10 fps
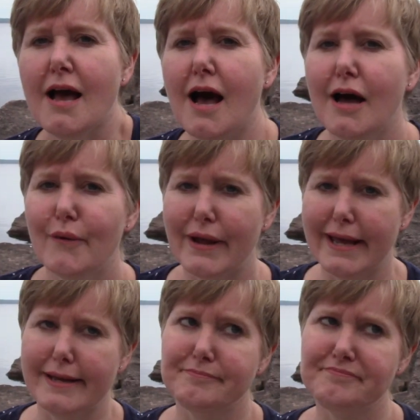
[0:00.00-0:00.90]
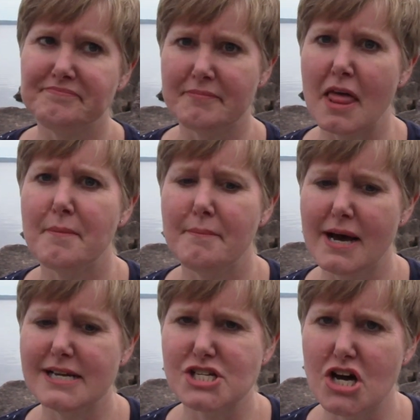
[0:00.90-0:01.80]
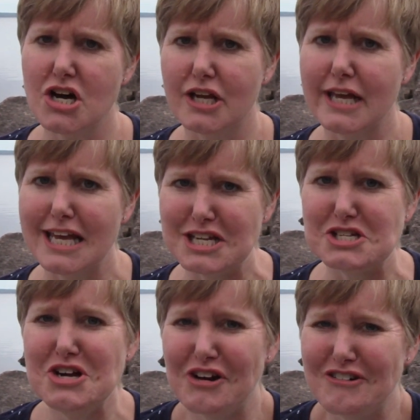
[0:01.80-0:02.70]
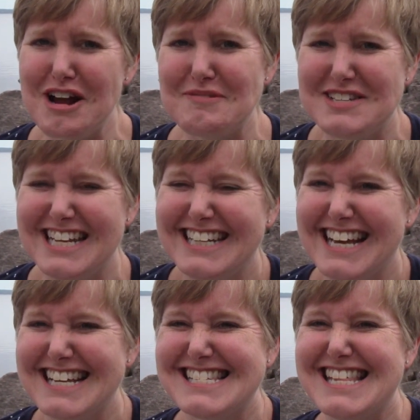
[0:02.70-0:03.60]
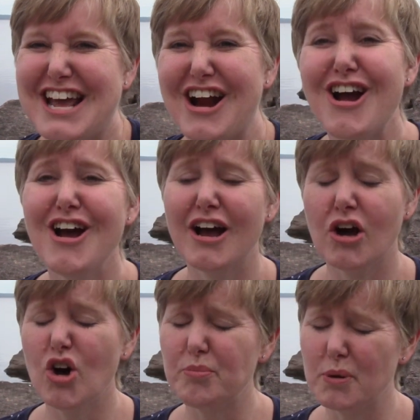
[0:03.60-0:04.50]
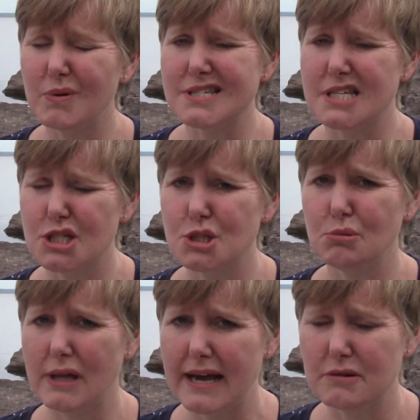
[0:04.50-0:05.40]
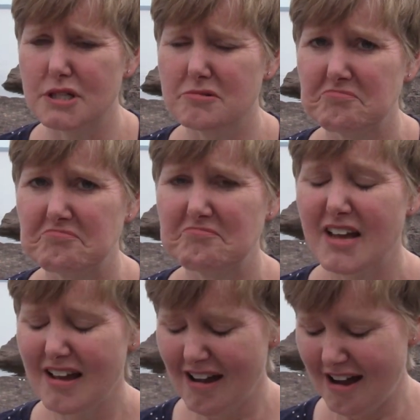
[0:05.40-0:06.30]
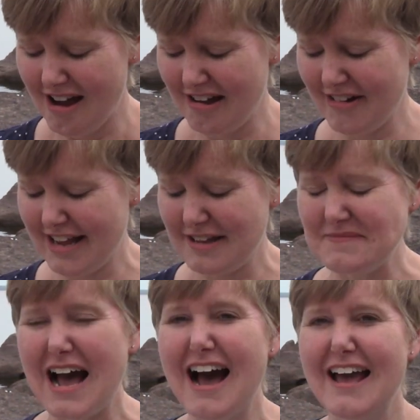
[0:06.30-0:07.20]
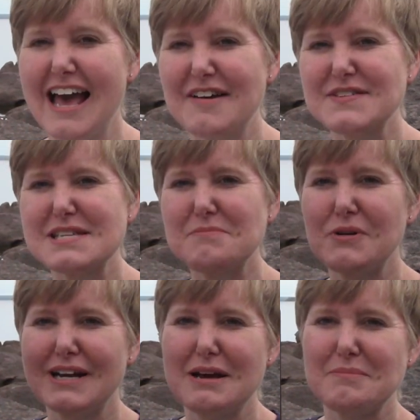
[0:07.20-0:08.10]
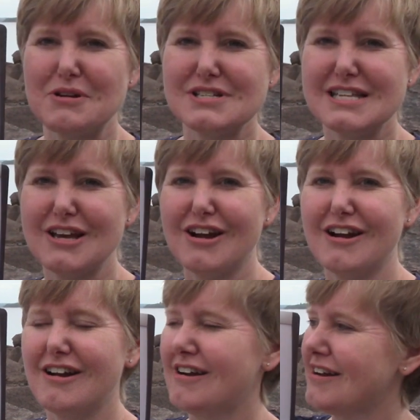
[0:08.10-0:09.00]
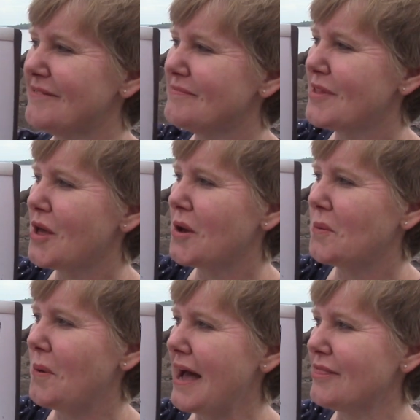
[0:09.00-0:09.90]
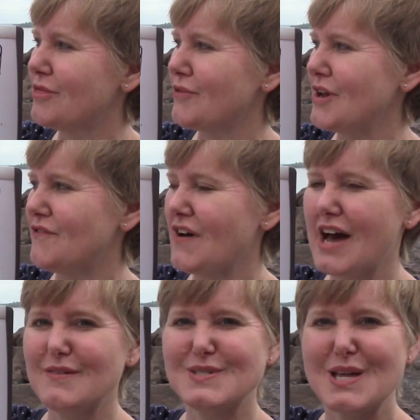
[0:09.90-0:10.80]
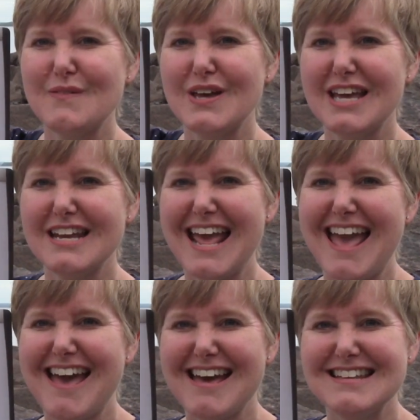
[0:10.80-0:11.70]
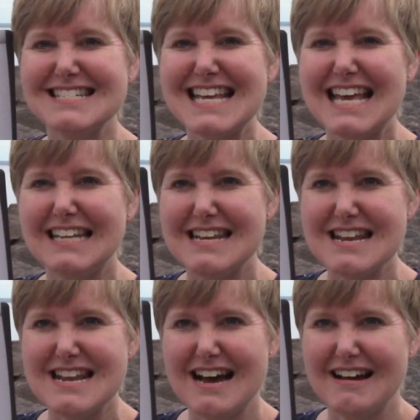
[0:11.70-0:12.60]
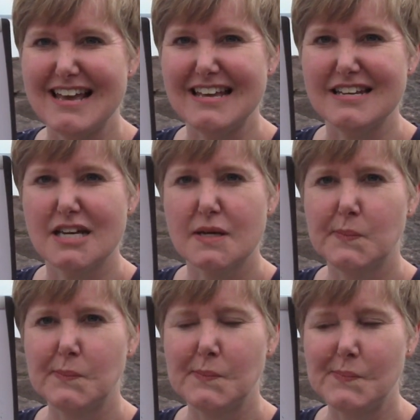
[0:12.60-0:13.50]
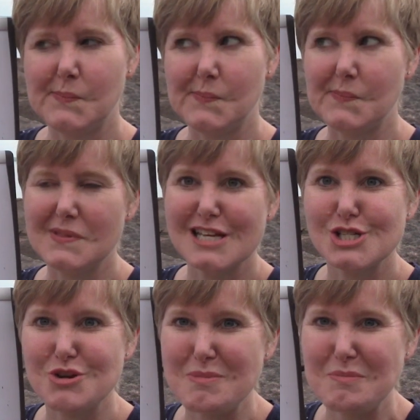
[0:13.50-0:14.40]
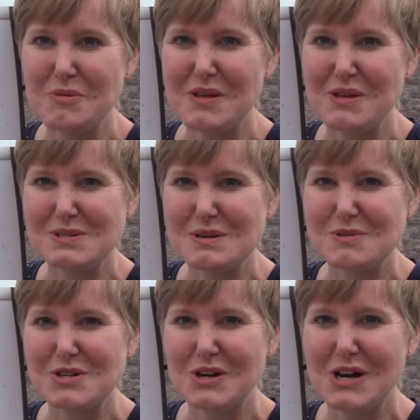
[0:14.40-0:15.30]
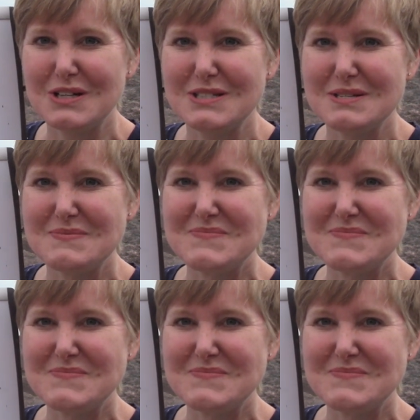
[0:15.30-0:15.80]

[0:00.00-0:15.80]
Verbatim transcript: All right, my dog interrupted us there. I hope he wasn't too loud. All right, I have some more numbers here. One, three, five, seven, and nine. Hmm, do you remember what those numbers are called?